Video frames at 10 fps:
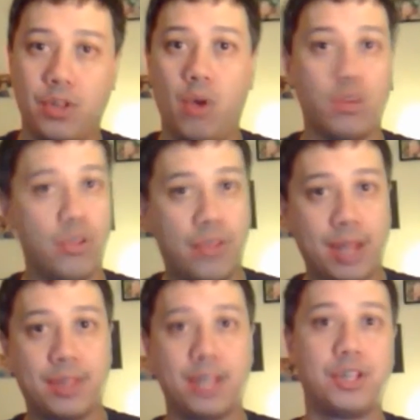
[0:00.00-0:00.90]
You
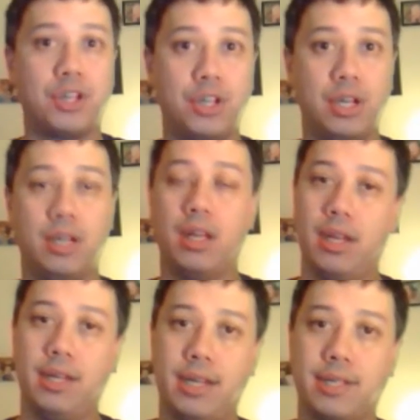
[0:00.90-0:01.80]
think things are good,
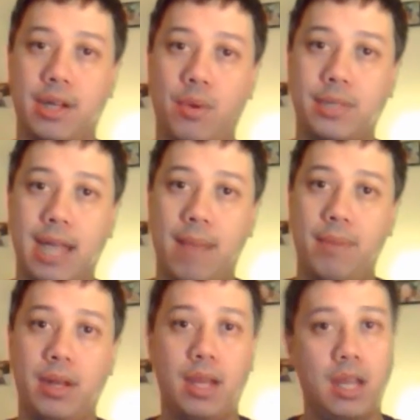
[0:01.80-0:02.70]
doesn't always happen,